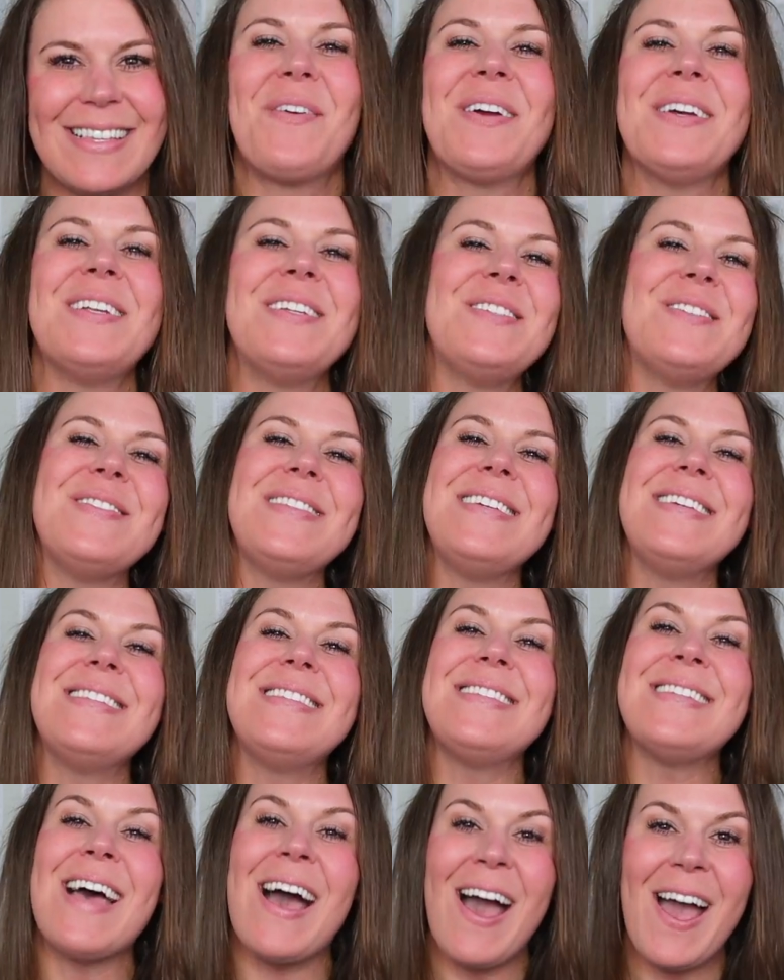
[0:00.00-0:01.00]
We're gonna do the
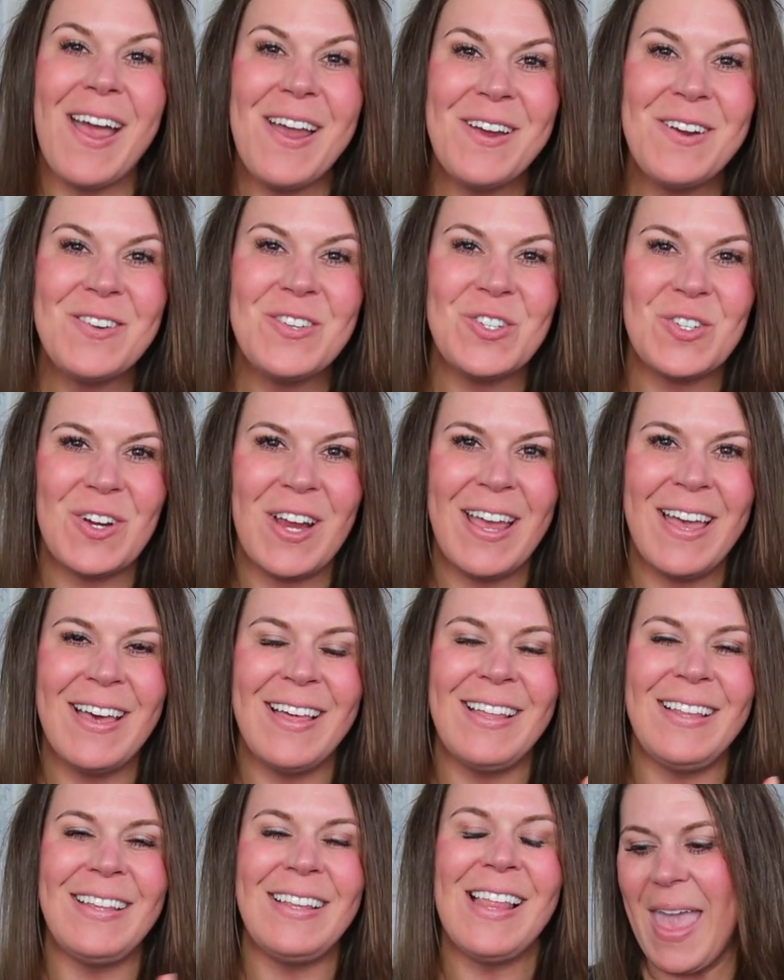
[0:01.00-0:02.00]
entire
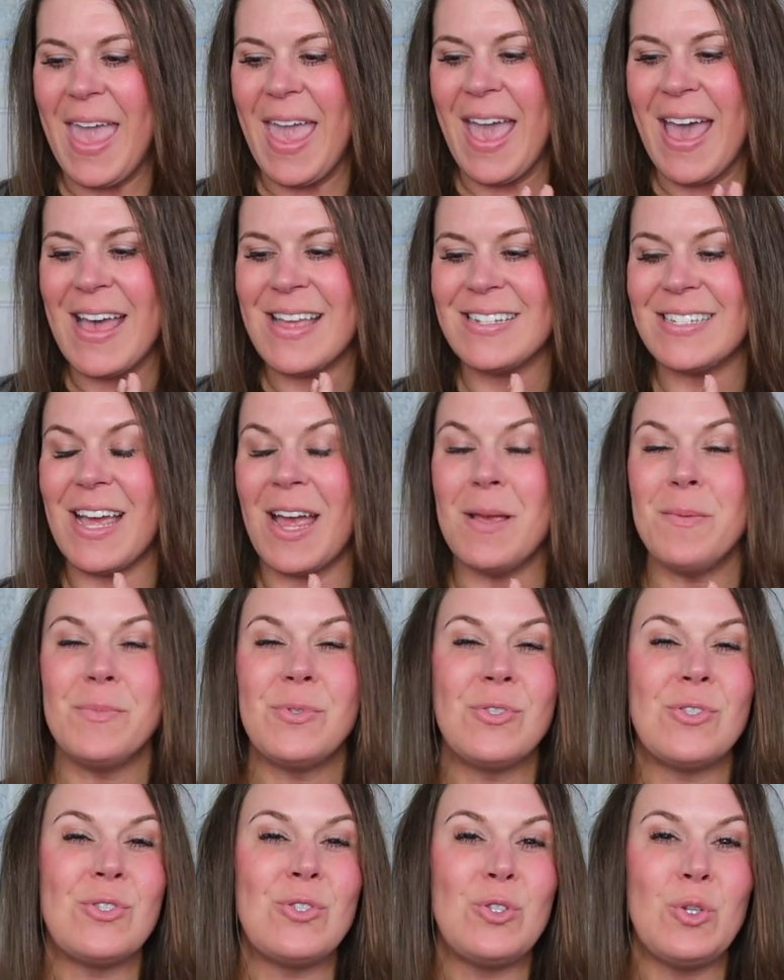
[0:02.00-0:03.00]
trail and I'm
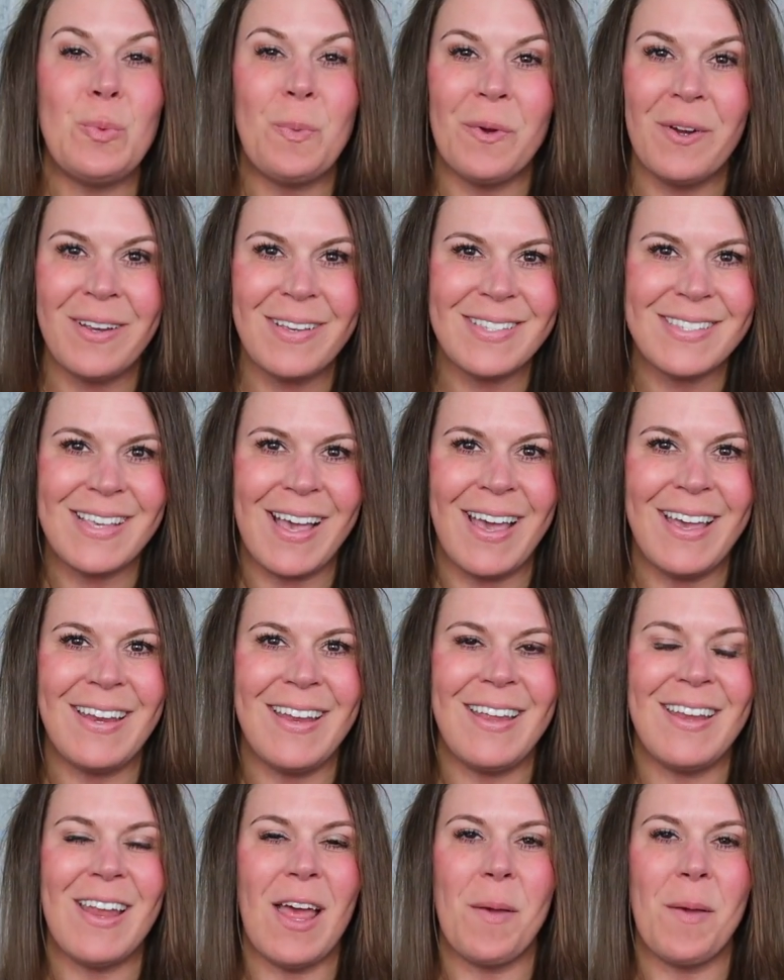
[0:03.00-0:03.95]
super excited.